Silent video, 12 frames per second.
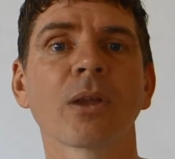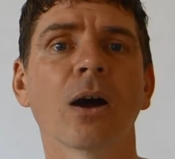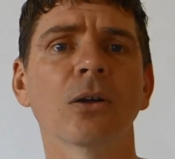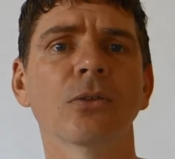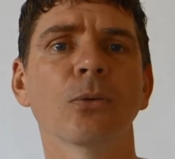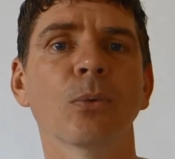
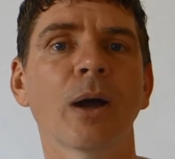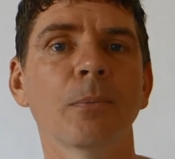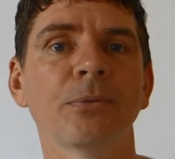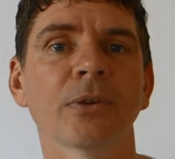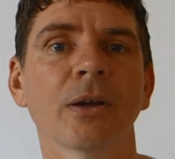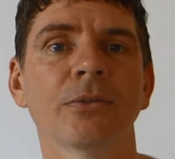On the
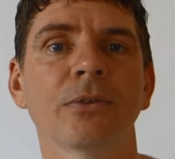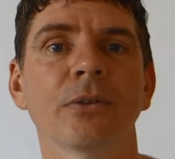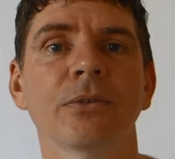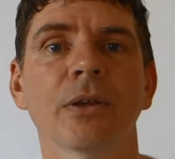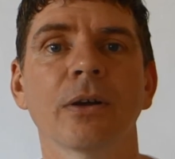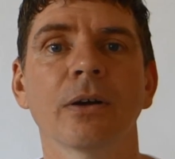website
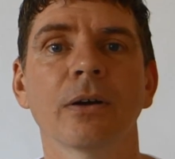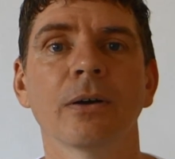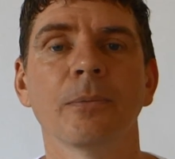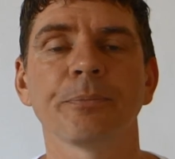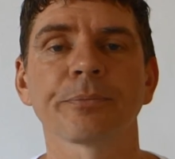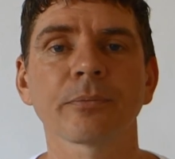there's
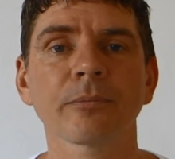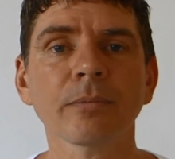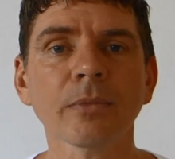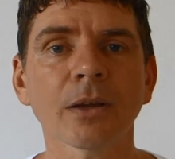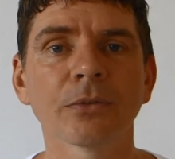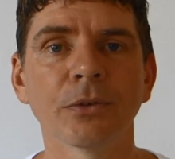
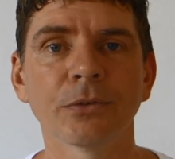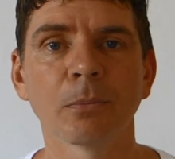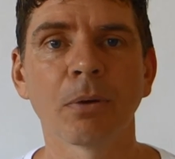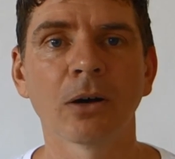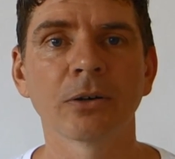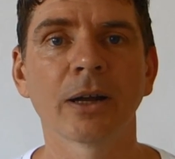
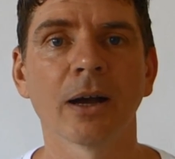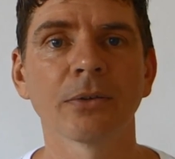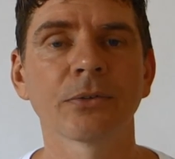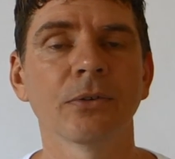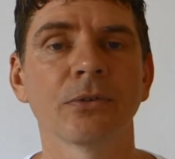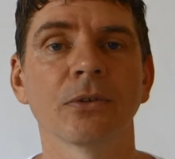a
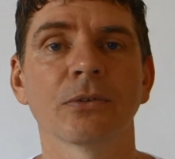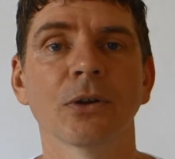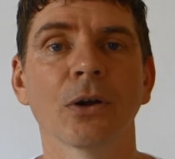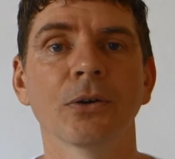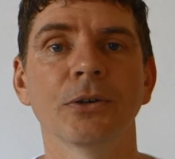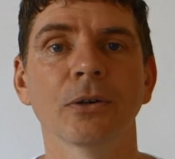podcast, it's just
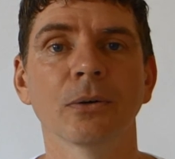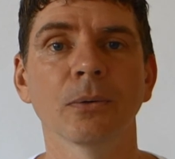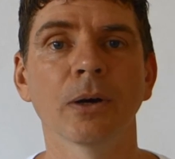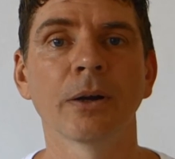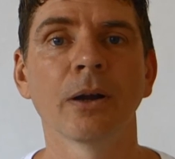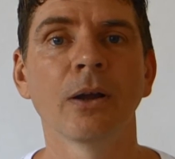an audio
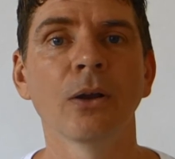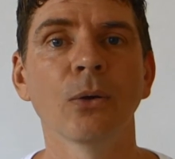one,